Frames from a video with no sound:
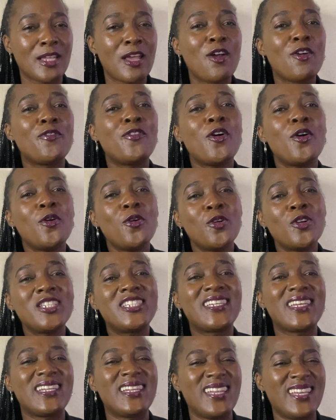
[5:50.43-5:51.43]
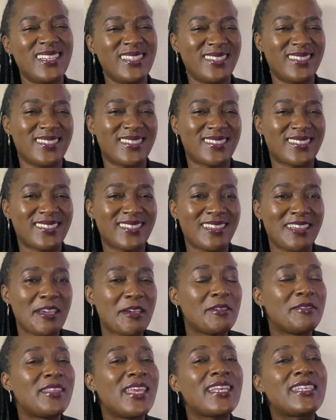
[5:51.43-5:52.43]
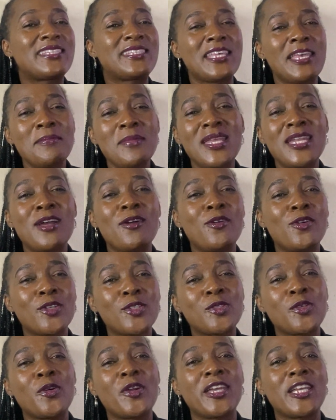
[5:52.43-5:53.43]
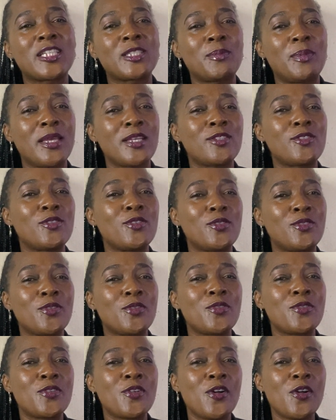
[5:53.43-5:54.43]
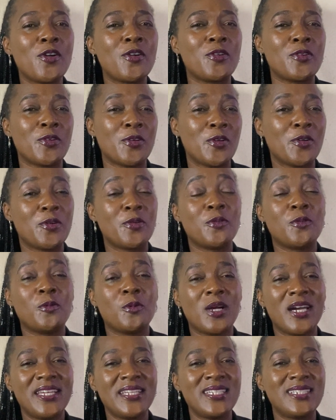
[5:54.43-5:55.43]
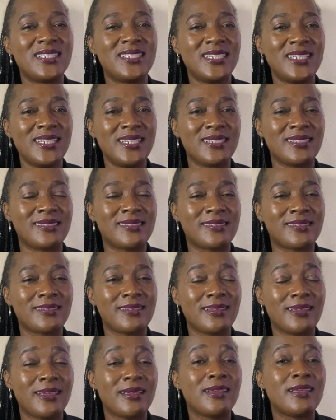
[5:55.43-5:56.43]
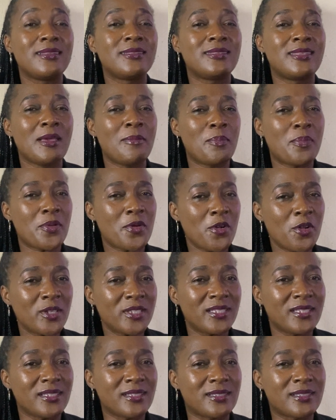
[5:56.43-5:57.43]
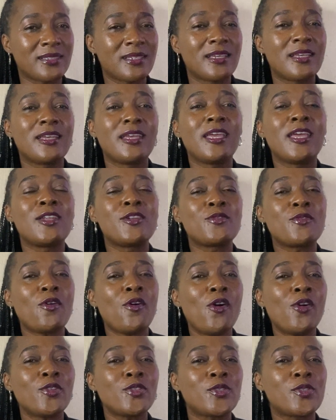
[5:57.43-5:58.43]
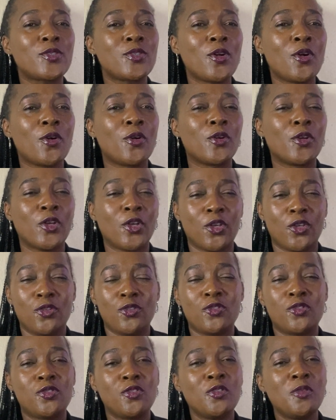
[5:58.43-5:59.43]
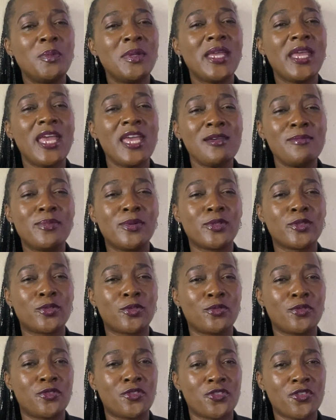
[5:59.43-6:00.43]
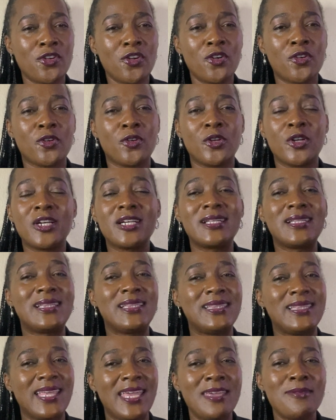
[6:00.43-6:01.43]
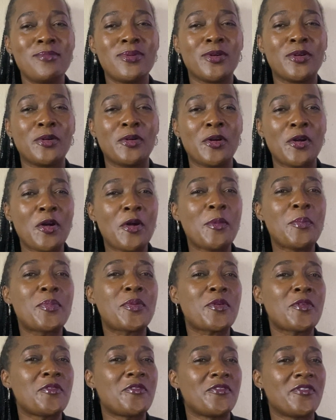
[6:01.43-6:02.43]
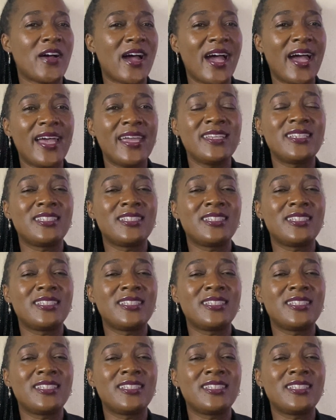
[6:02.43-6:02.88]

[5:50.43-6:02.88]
For oogenesis, the examiner also expects you to know what it is, the process and also you should be able to draw, label, provide